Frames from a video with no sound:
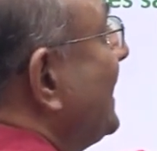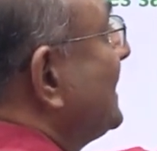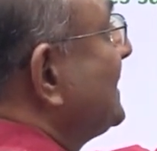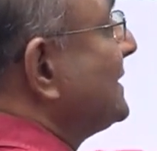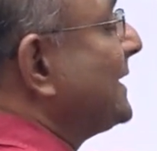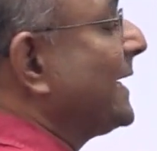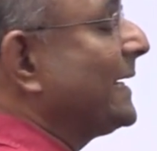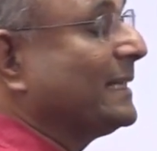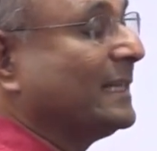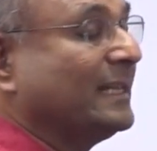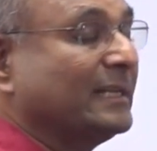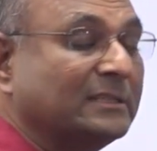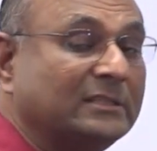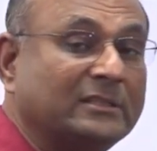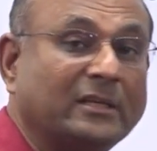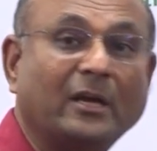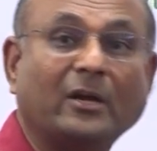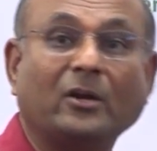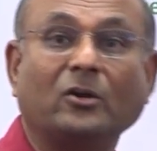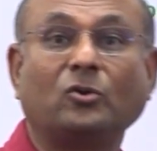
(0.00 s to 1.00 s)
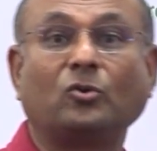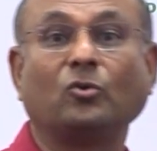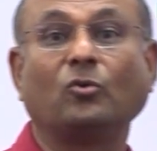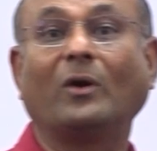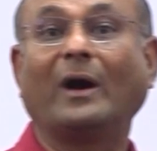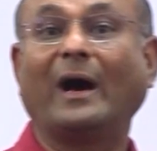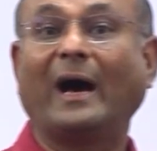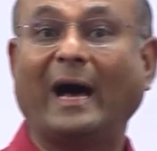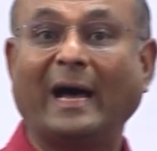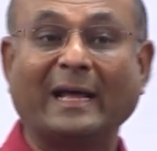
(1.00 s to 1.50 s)
extend this
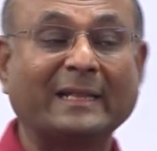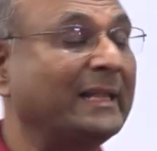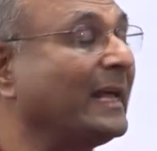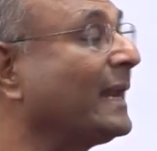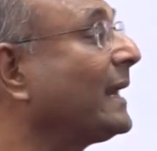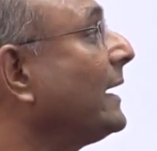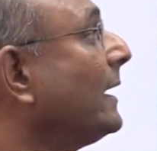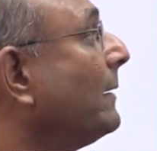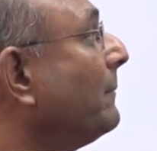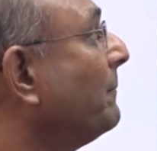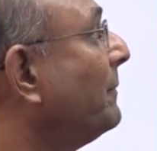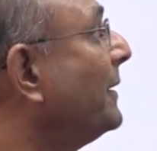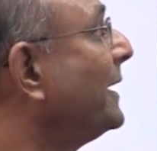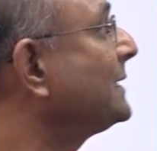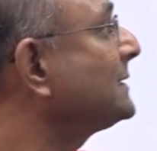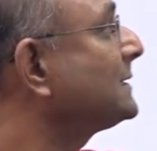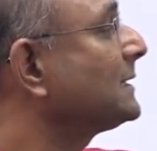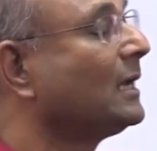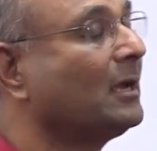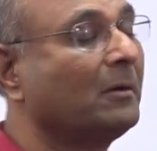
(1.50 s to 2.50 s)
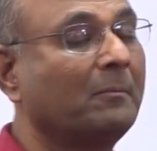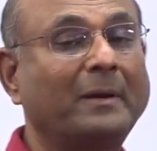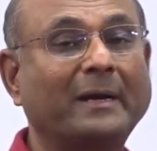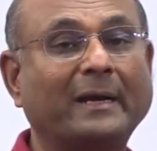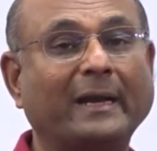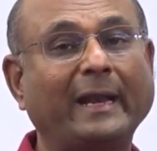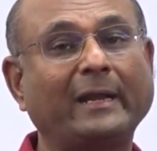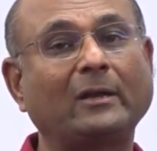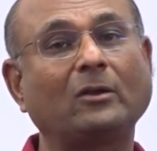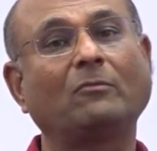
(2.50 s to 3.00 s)
to other numbers, but
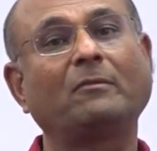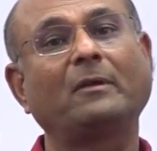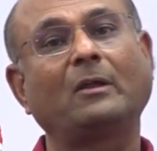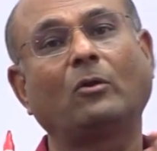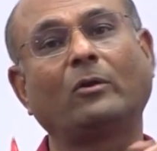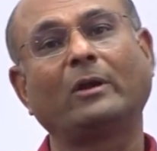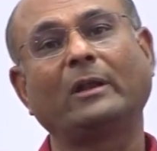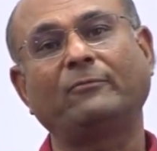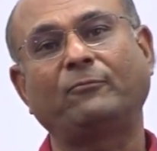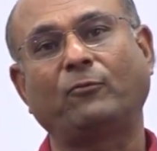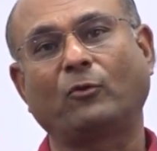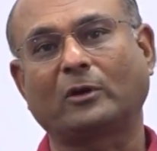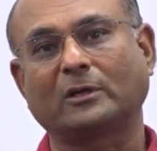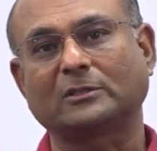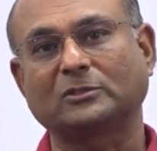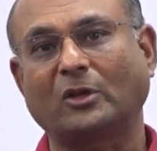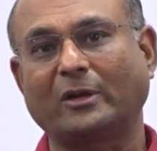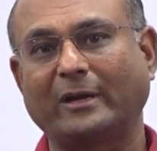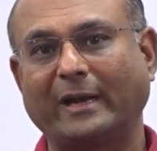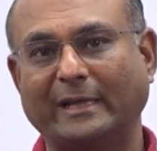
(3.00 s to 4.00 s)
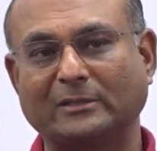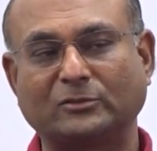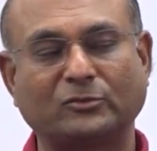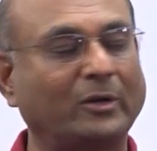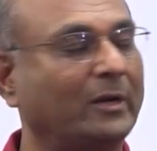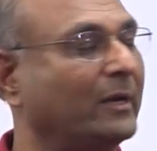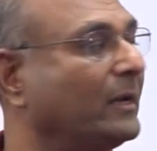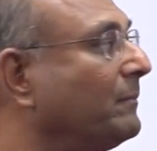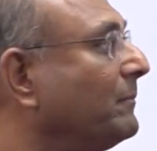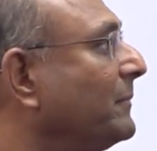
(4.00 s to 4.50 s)
right now we will only focus on
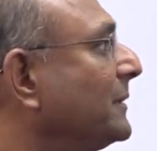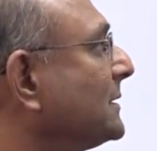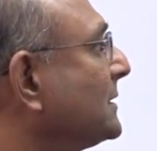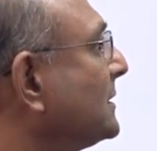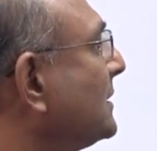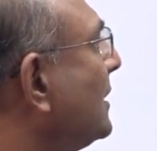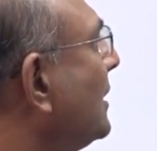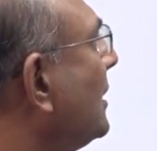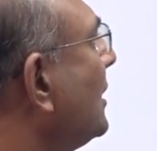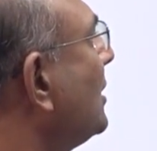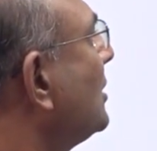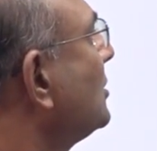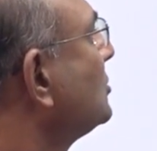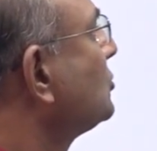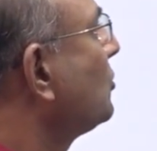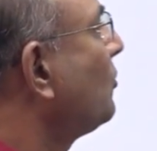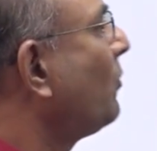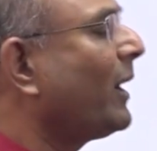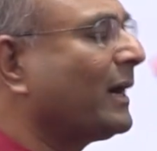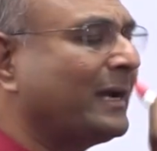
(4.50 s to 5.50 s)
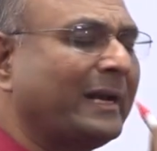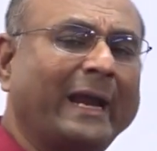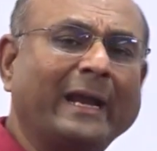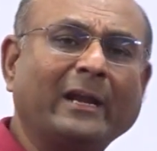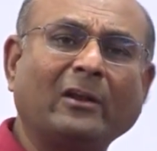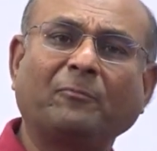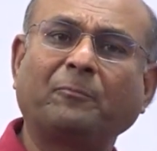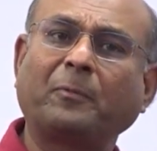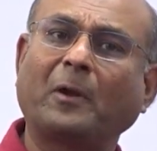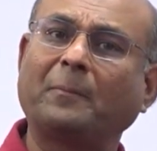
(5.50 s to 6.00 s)
natural numbers. So what
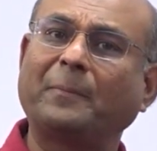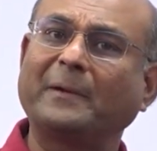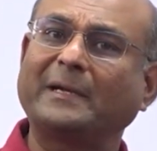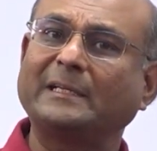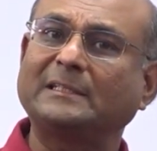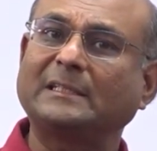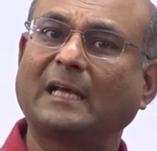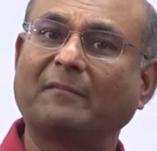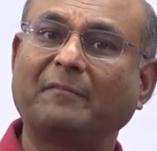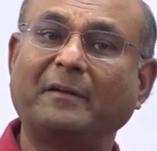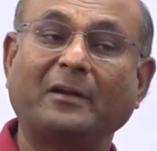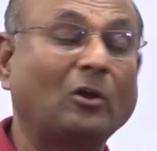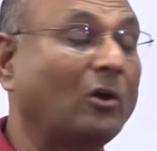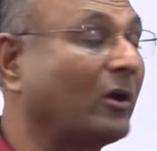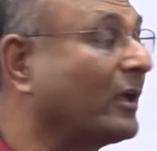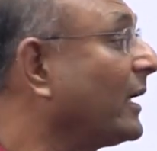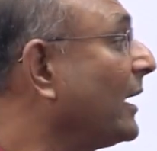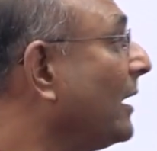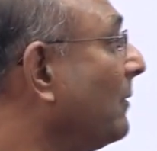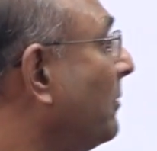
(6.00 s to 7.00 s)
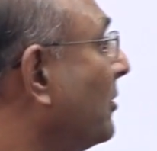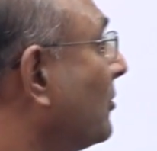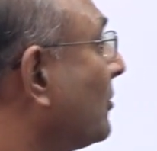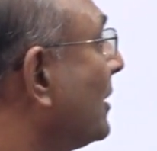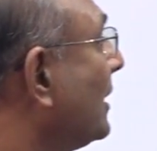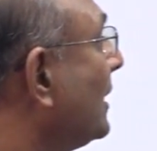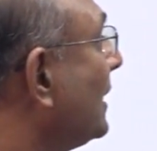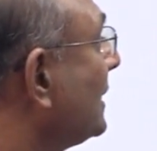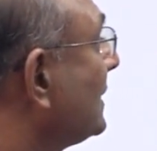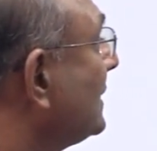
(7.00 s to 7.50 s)
kind of properties are we talking about?
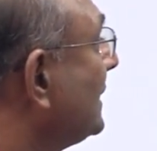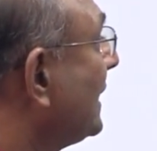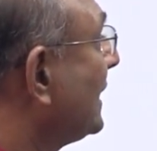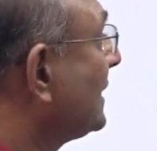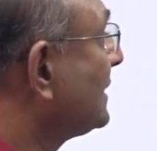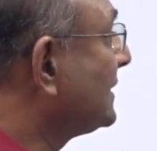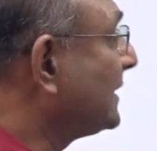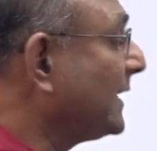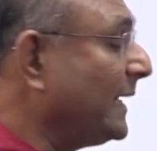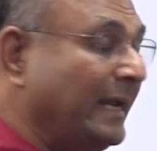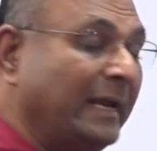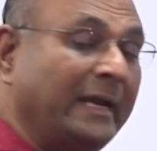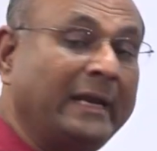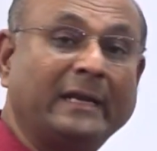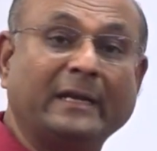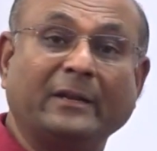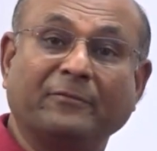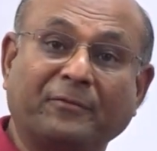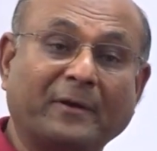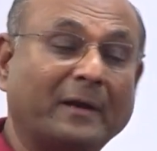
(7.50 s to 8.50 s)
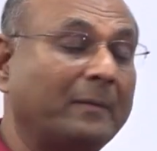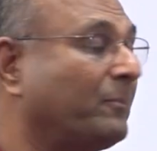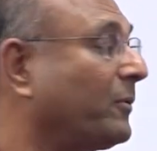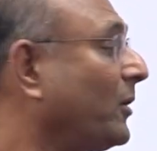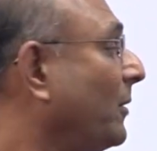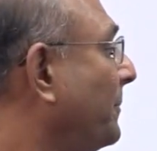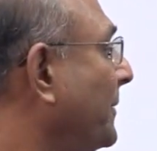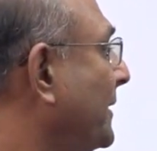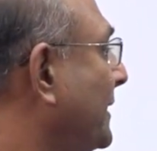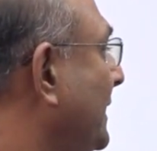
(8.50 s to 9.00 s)
There are three different
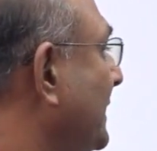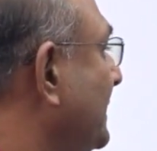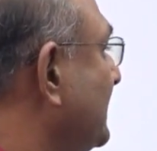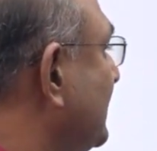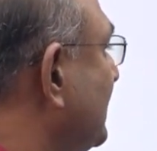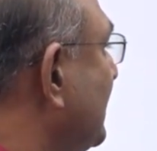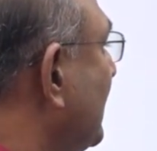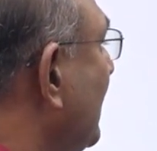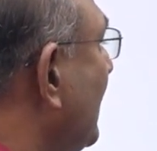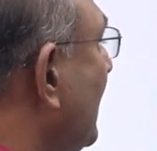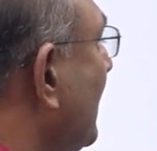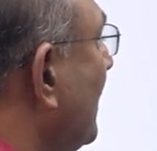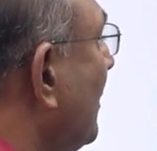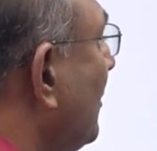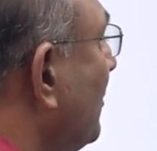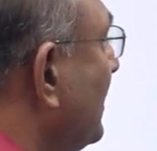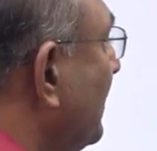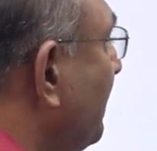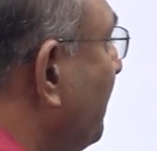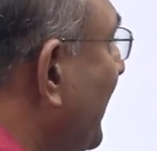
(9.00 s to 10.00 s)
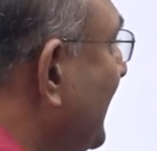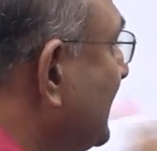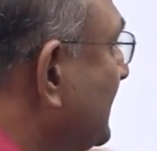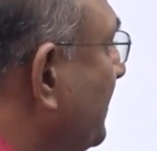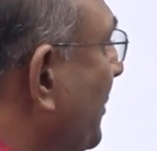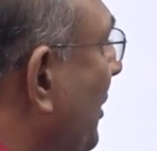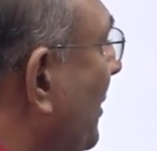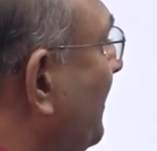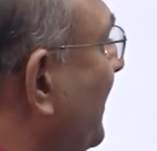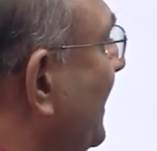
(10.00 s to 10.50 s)
properties. The first
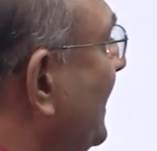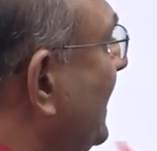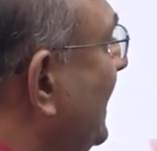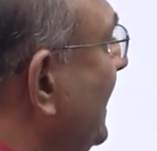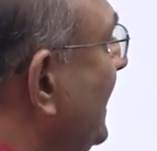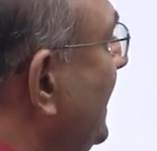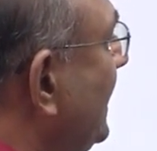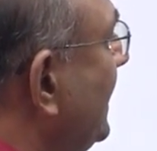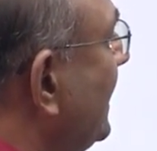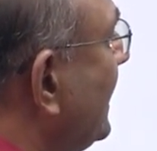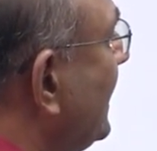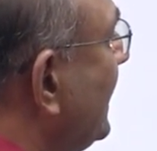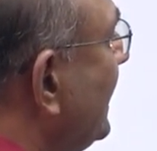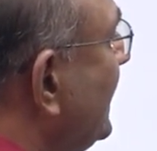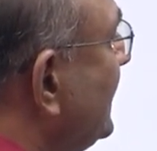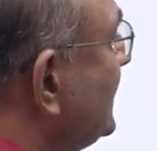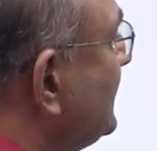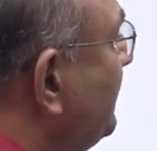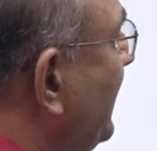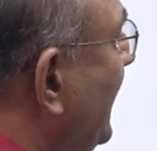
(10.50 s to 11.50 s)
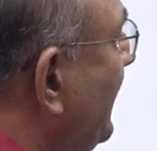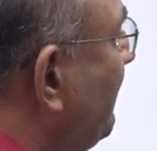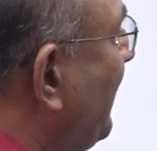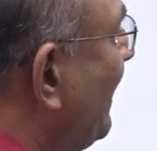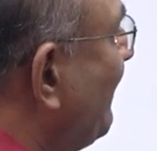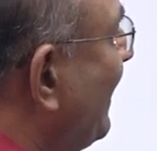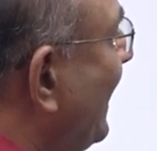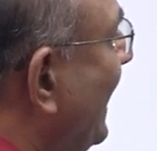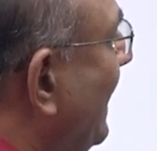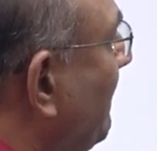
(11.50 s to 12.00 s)
property is b
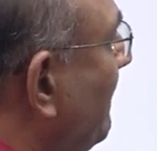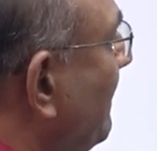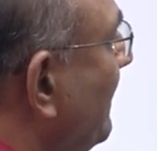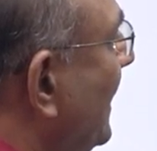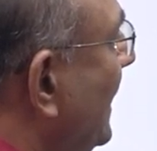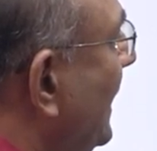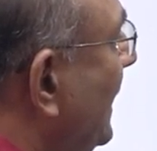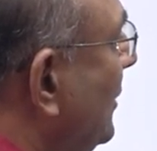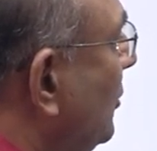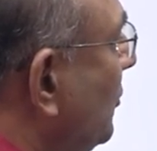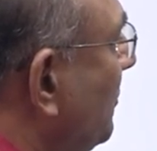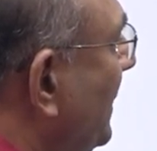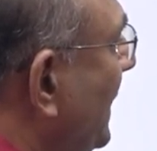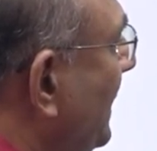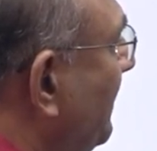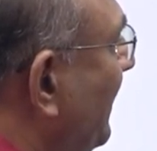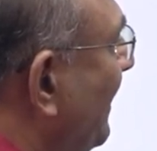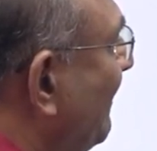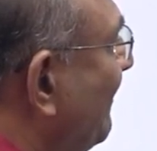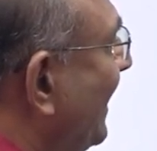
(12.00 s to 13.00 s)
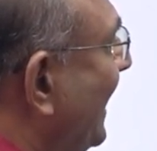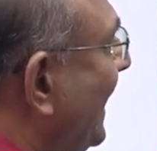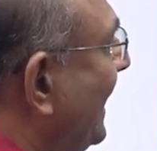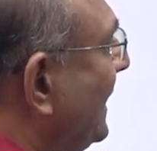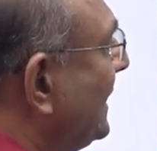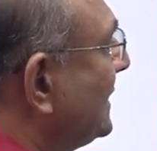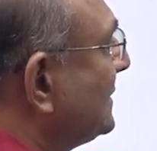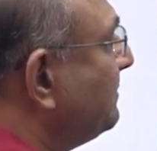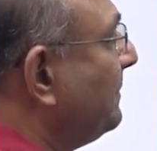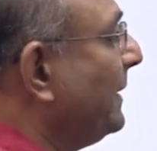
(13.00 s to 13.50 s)
power m into b power
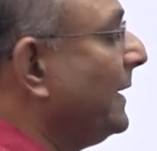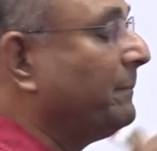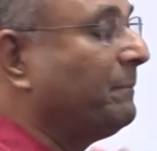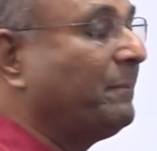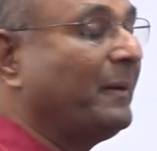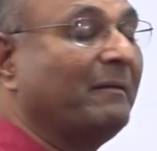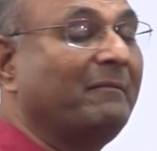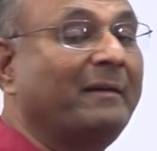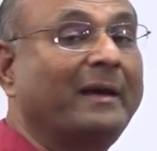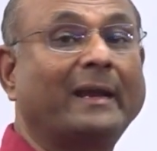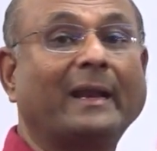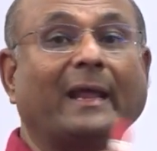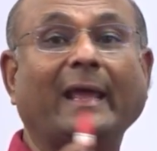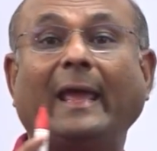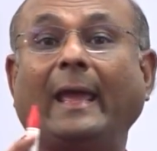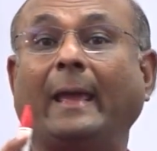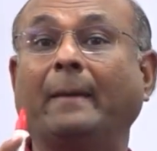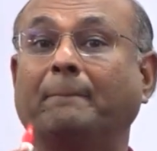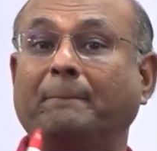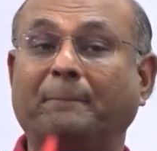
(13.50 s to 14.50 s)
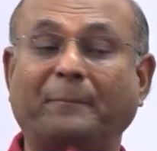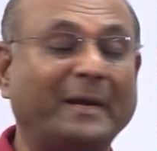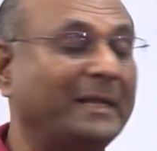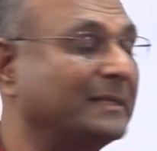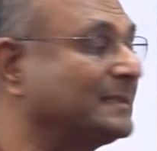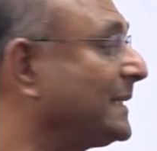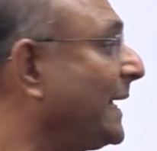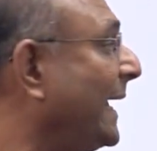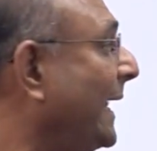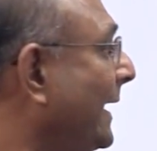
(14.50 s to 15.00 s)
n is b power m
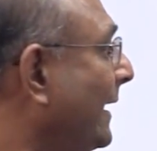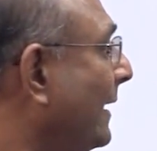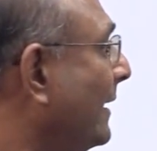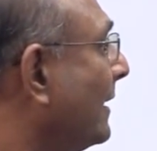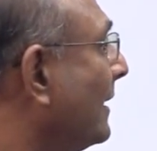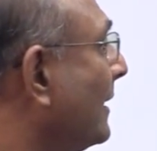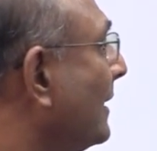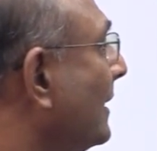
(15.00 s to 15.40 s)
plus n.